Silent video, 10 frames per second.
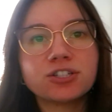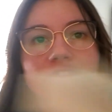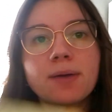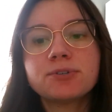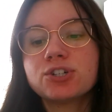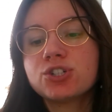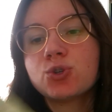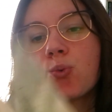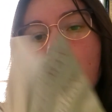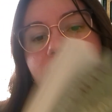chapter
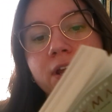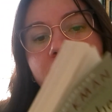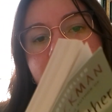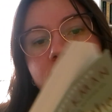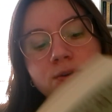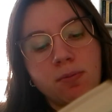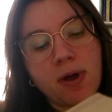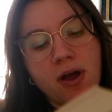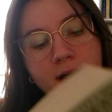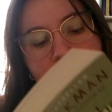20, so I'm
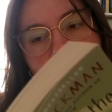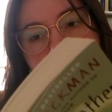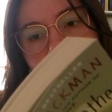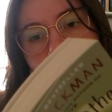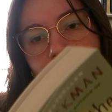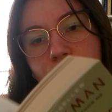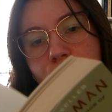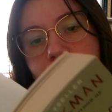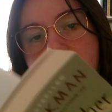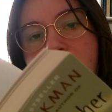about halfway
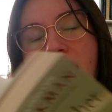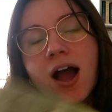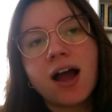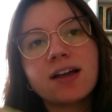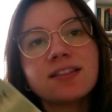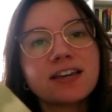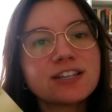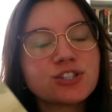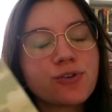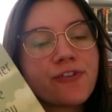through. I like
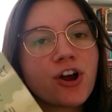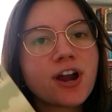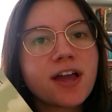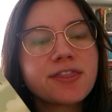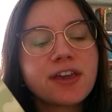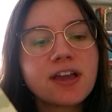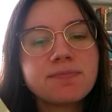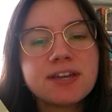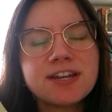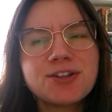it so far. I think I'm
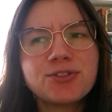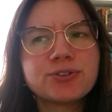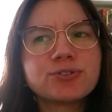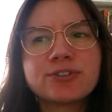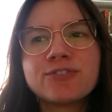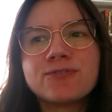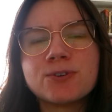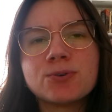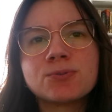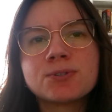getting a little
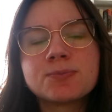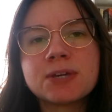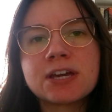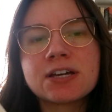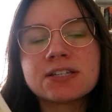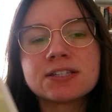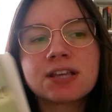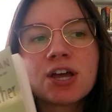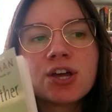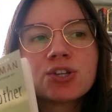confused because
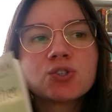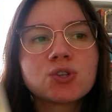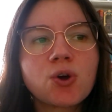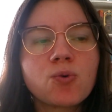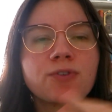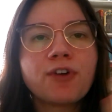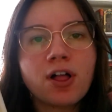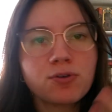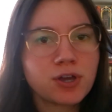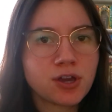So we're
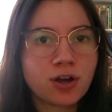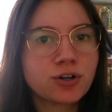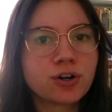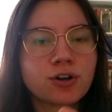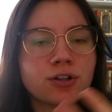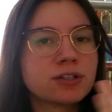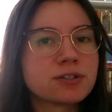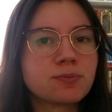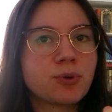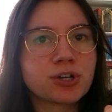following a young girl, and this
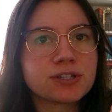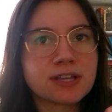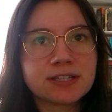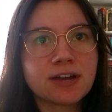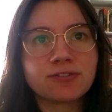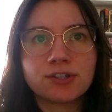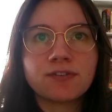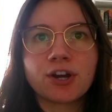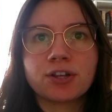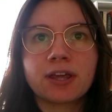book is like definitely
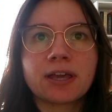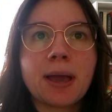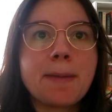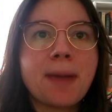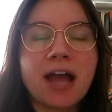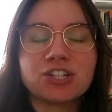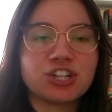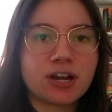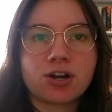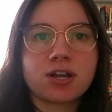very like
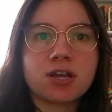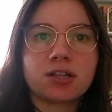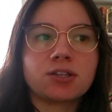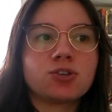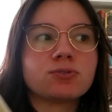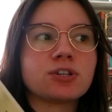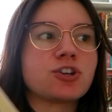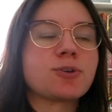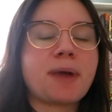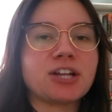imaginary and using
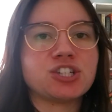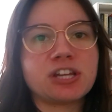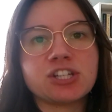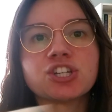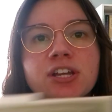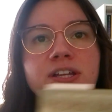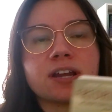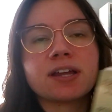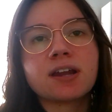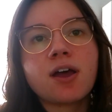your imagination
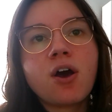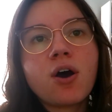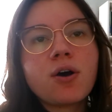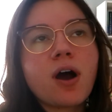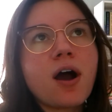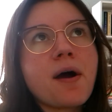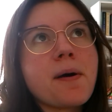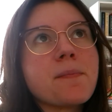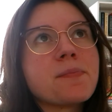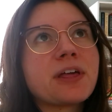
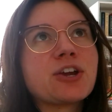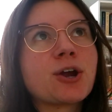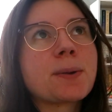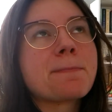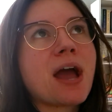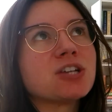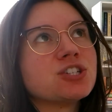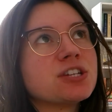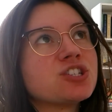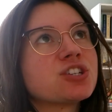and like her
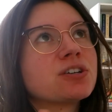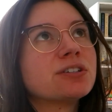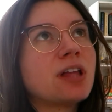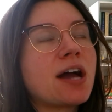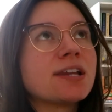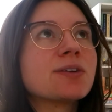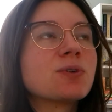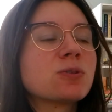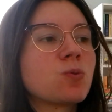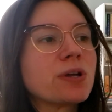imagination colliding
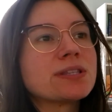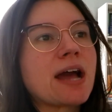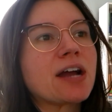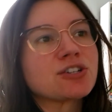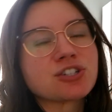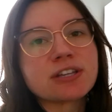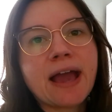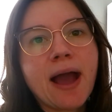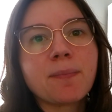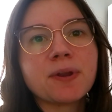with what's actually
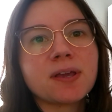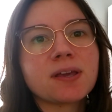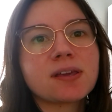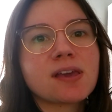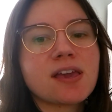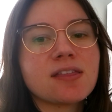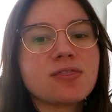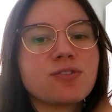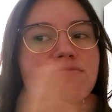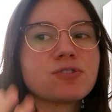happening in
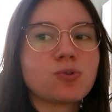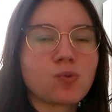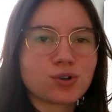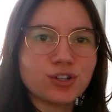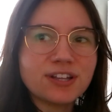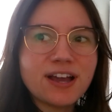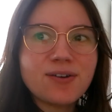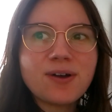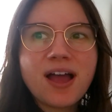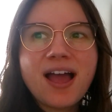the real world now.
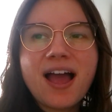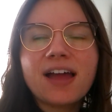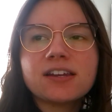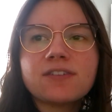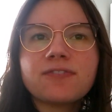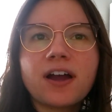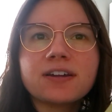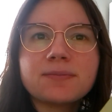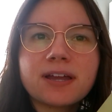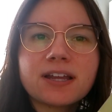And I find
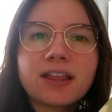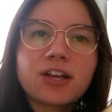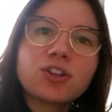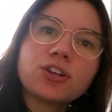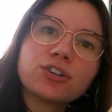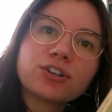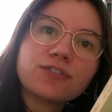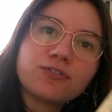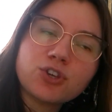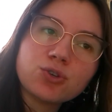I'm getting like a little
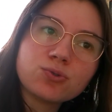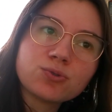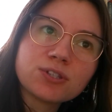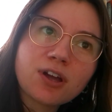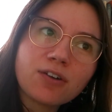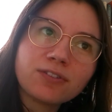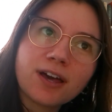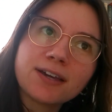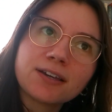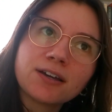confused of
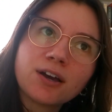like